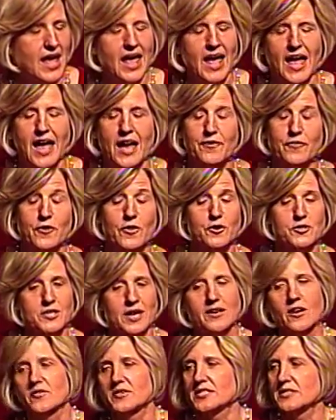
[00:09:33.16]
And for those, I
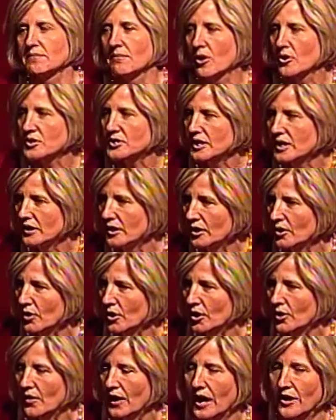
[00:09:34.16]
know this is mostly a New
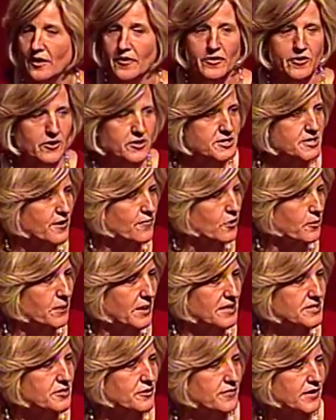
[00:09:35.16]
York crowd, although there are several
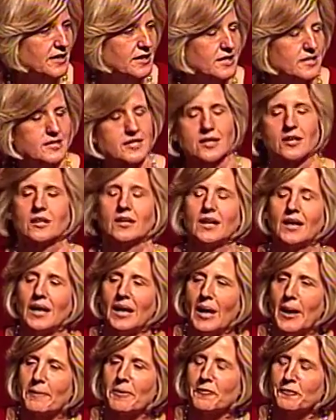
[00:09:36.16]
Pennsylvanians here,
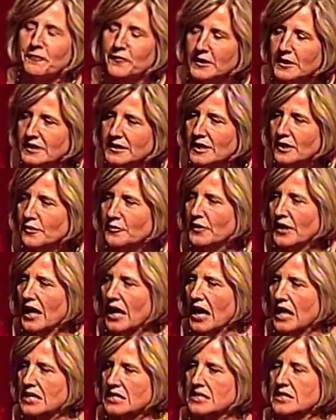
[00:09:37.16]
but Philadelphia
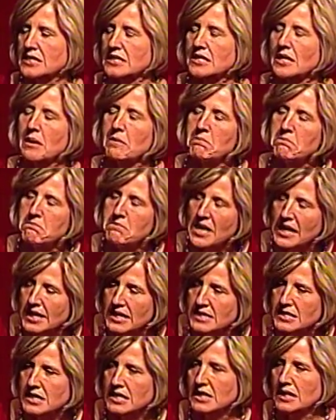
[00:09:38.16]
has this
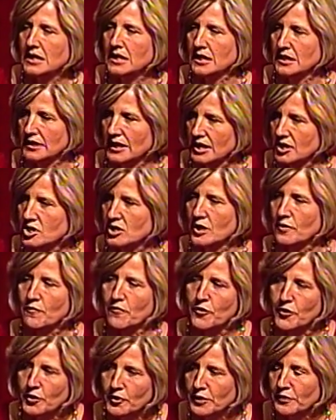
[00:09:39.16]
amazing collection of
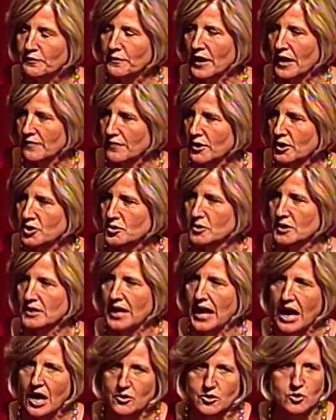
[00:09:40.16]
3,500
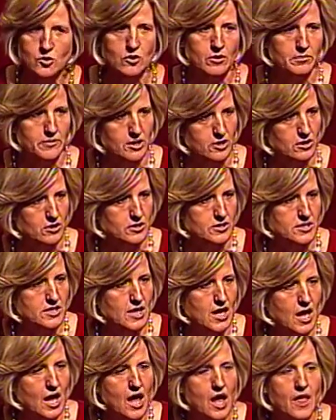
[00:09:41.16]
outdoor murals
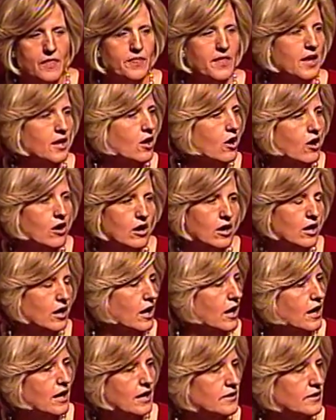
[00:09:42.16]
that are
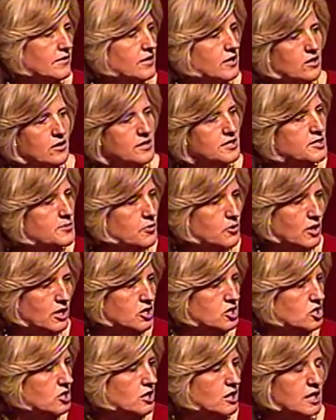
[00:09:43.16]

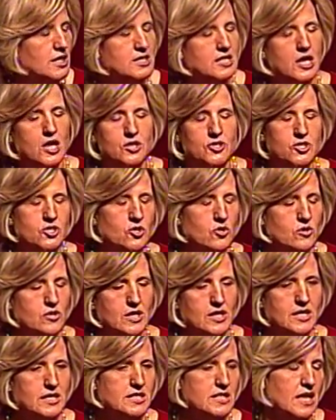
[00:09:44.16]
inspirational and tell
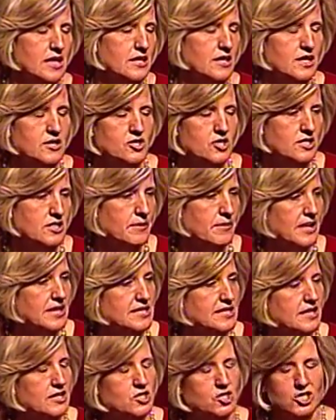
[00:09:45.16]
stories, and it's just
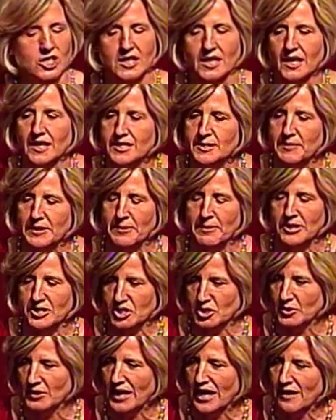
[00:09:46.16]
amazing. And she and I spent about
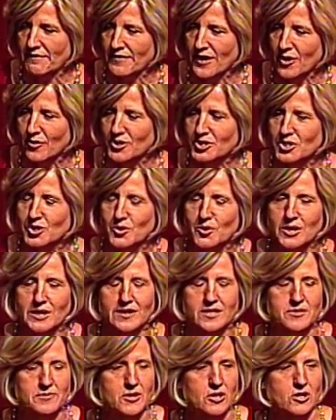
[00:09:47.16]
2.5 hours touring
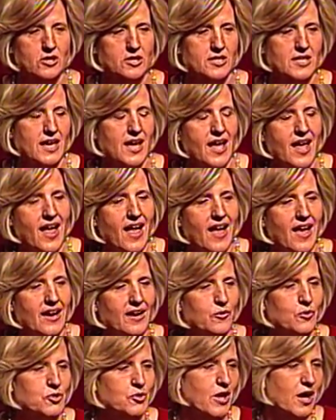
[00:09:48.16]
these murals, and then
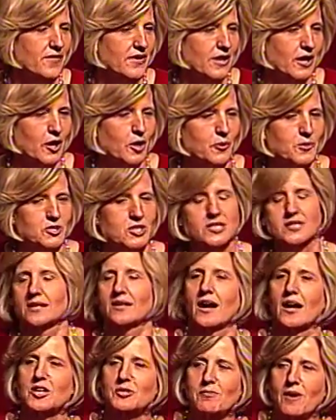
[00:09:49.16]
we're driving home, and she said,
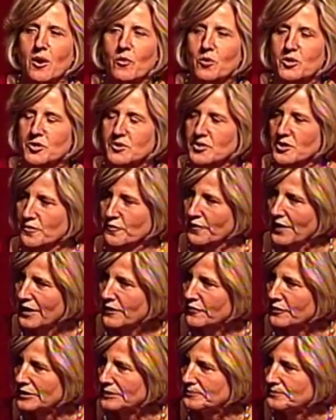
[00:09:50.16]
"Gosh, Mom, which was your
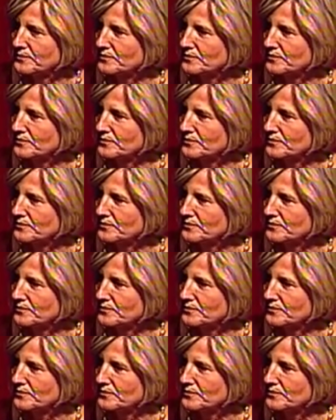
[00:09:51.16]
favorite?"